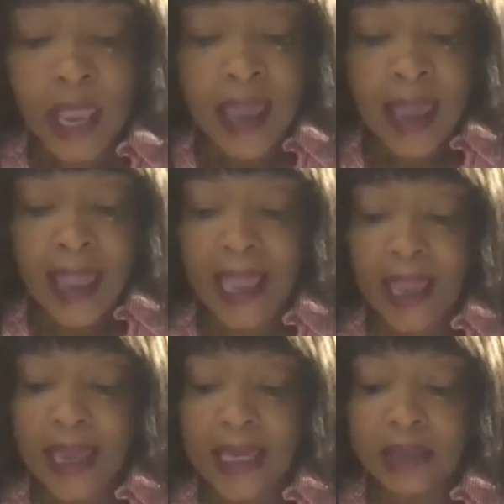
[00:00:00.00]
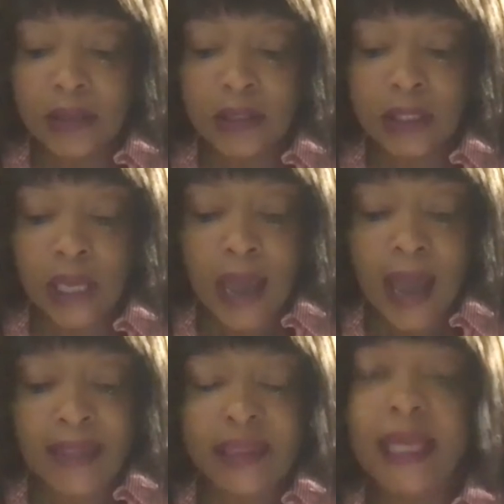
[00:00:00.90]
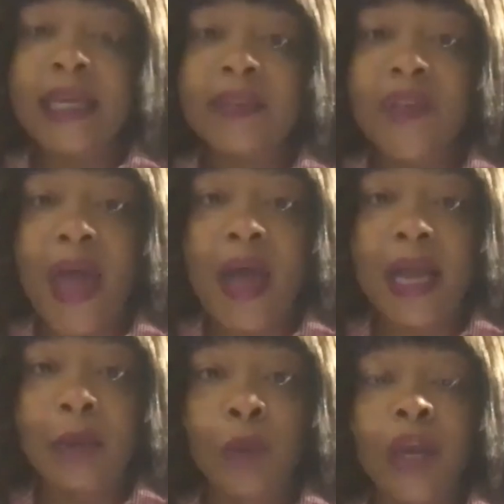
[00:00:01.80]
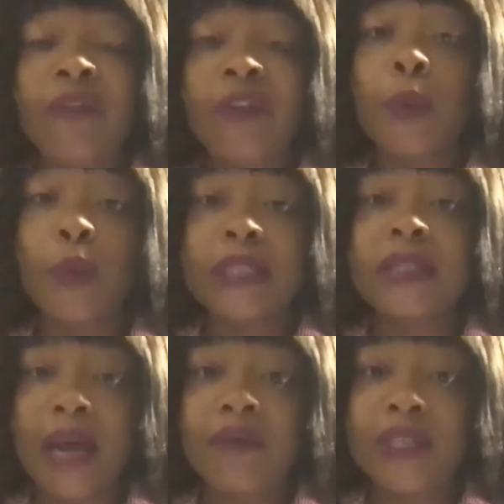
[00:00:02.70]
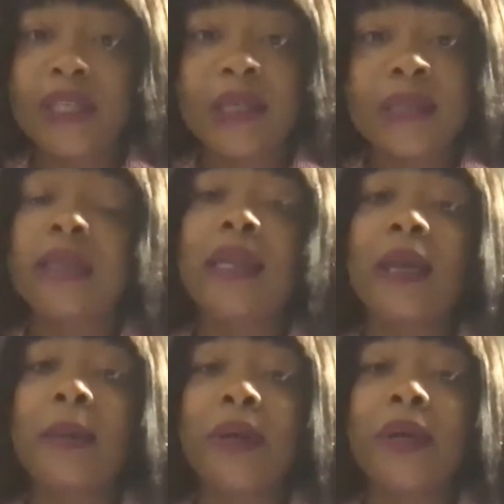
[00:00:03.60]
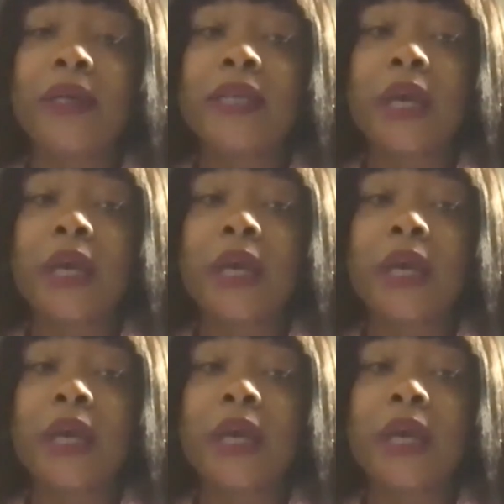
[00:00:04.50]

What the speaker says: And I think that if it was not for tenants and neighbors,